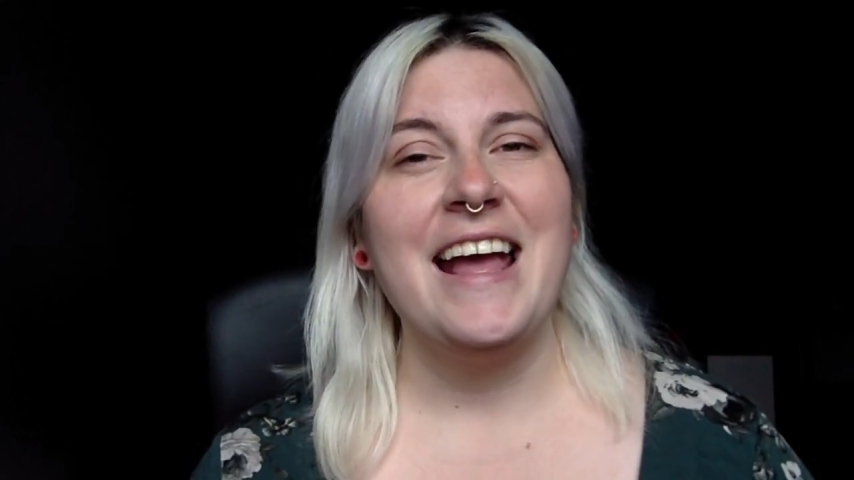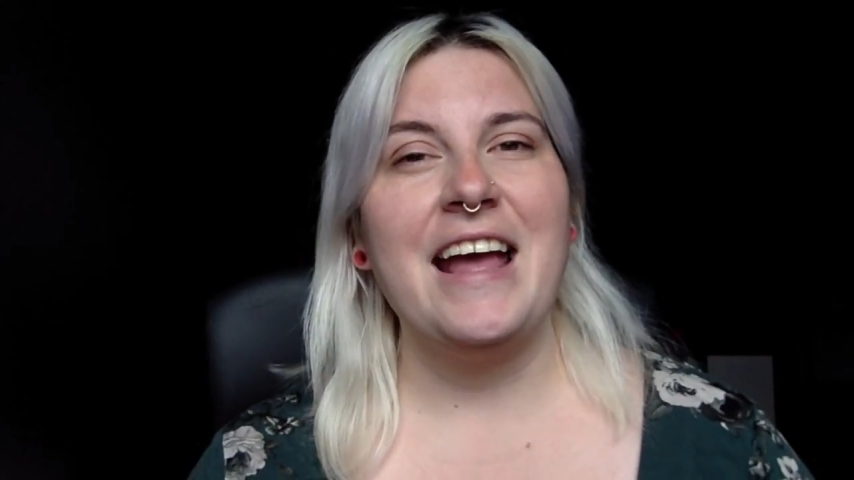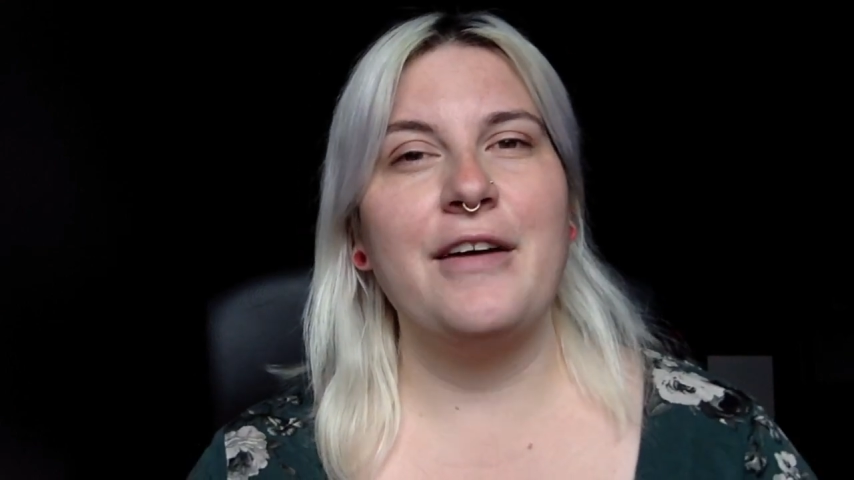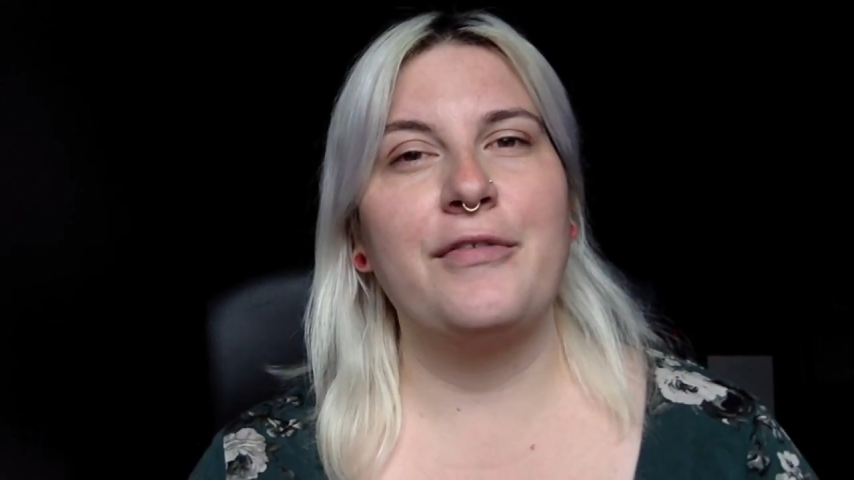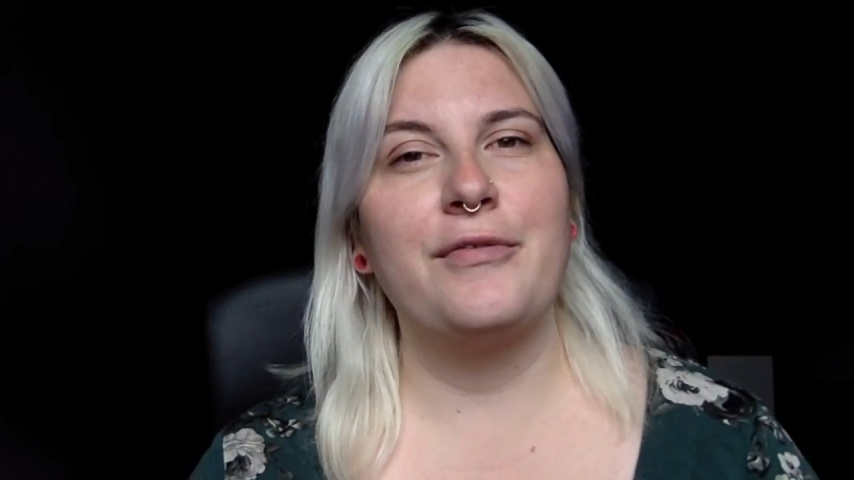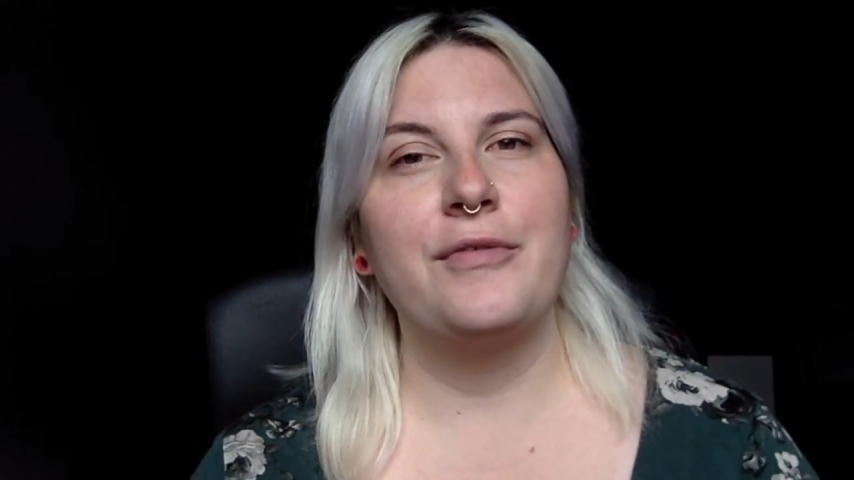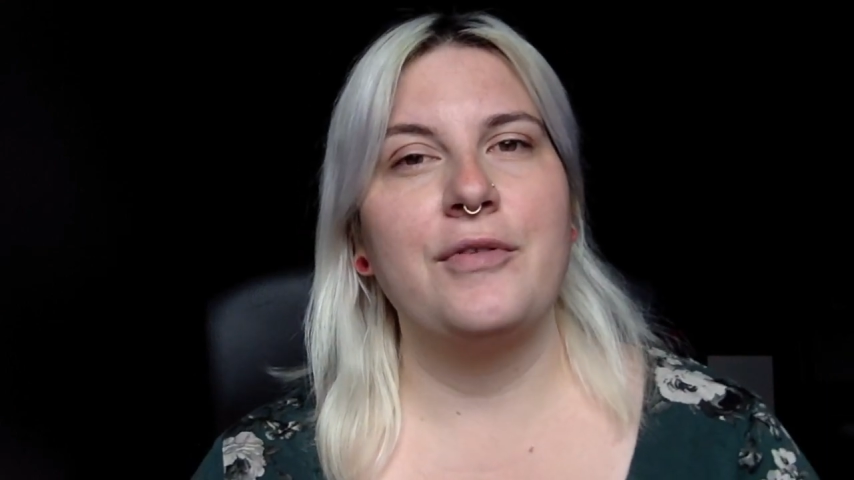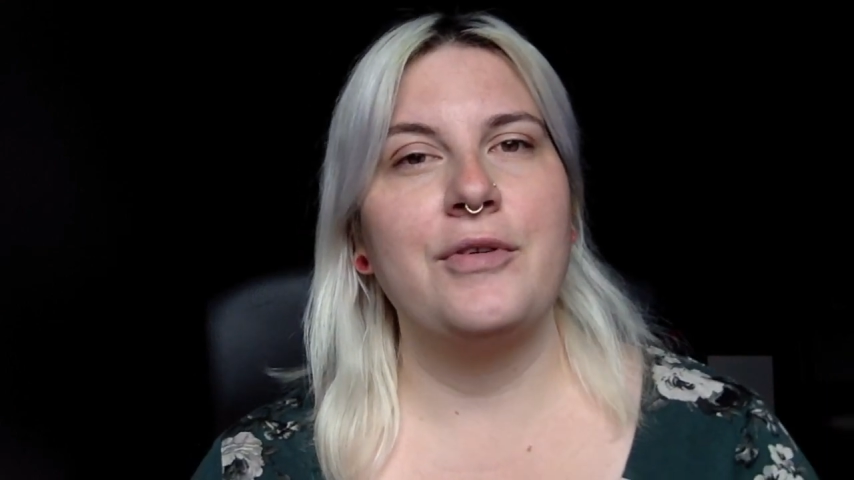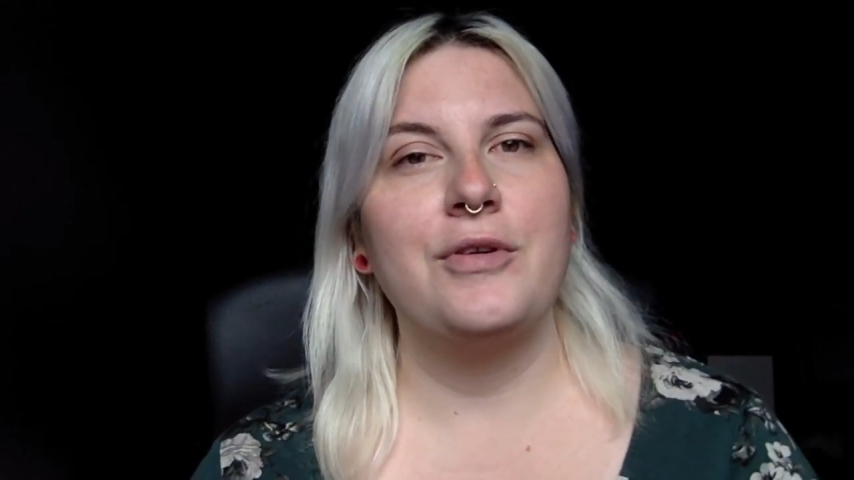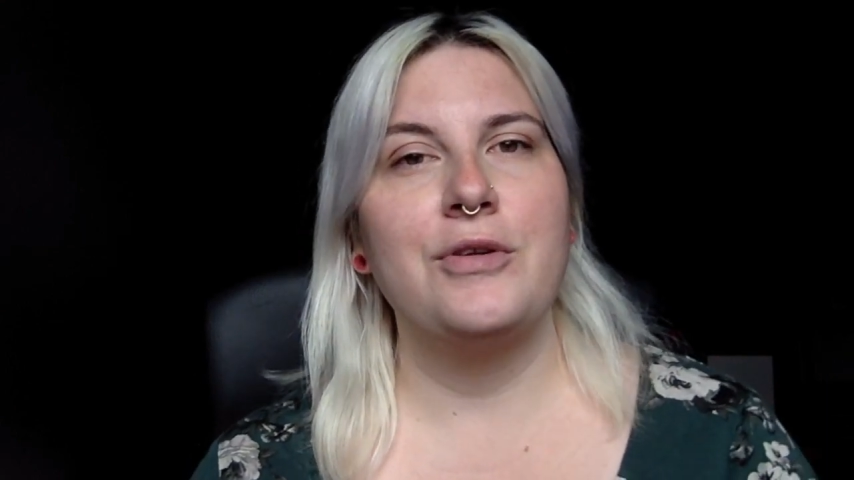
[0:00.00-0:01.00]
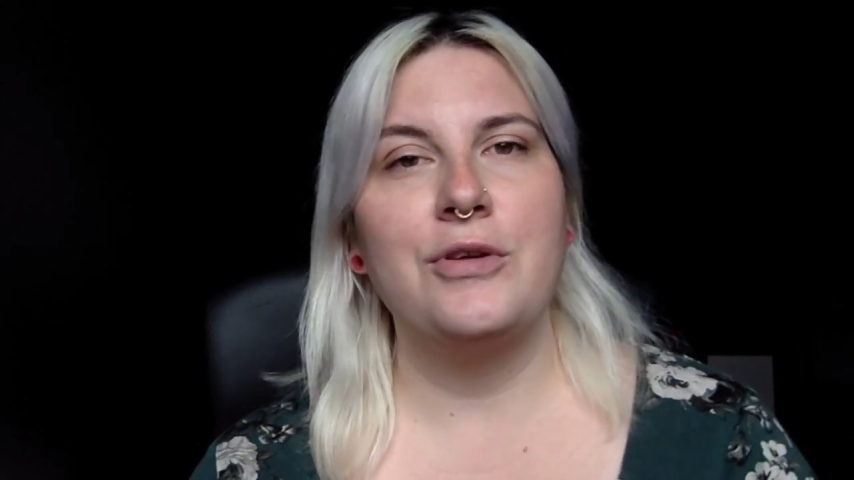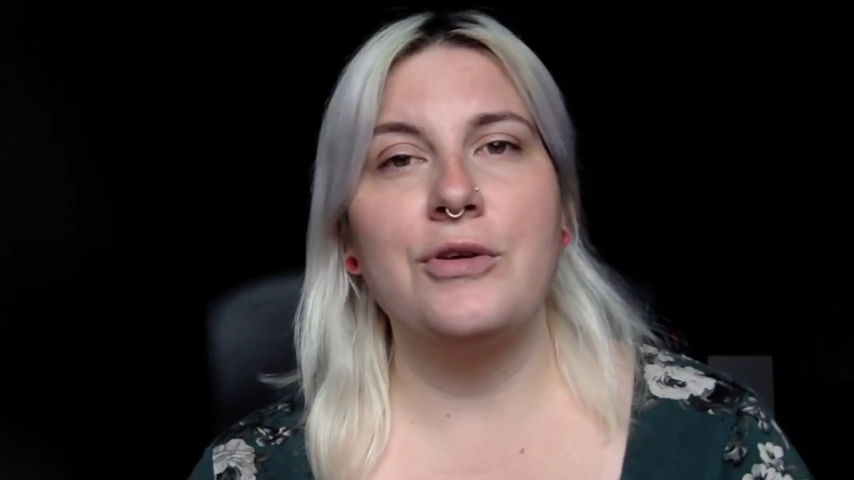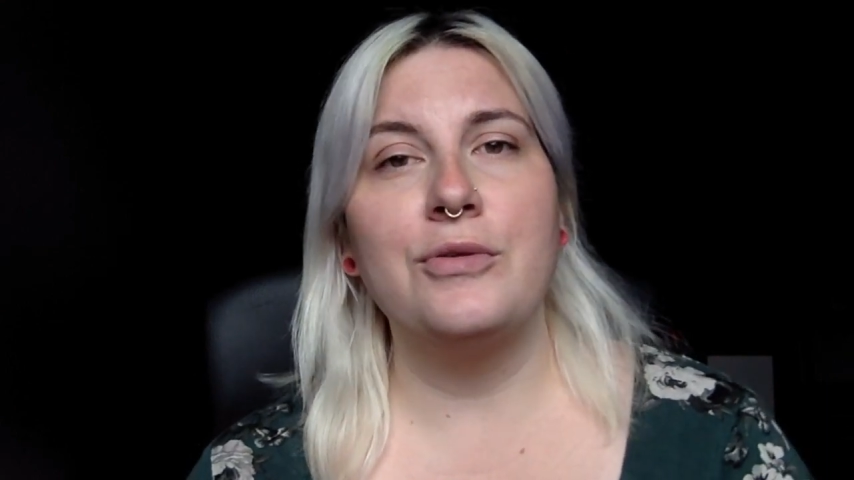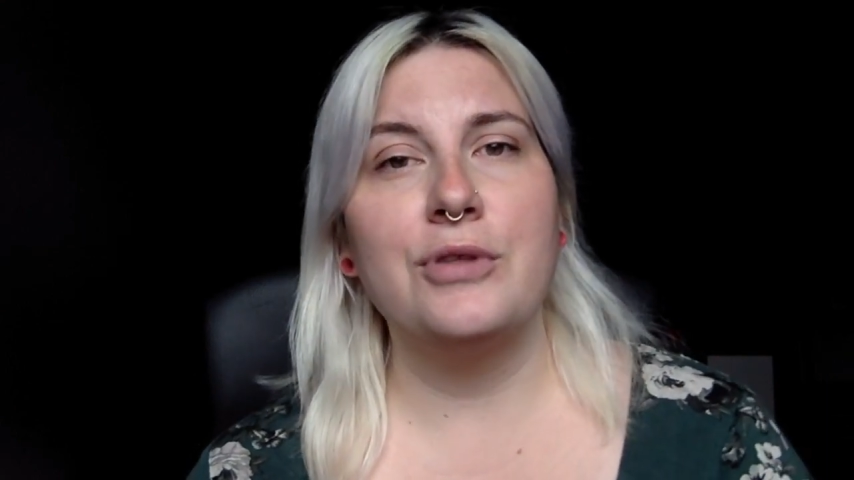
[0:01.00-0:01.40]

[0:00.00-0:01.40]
If you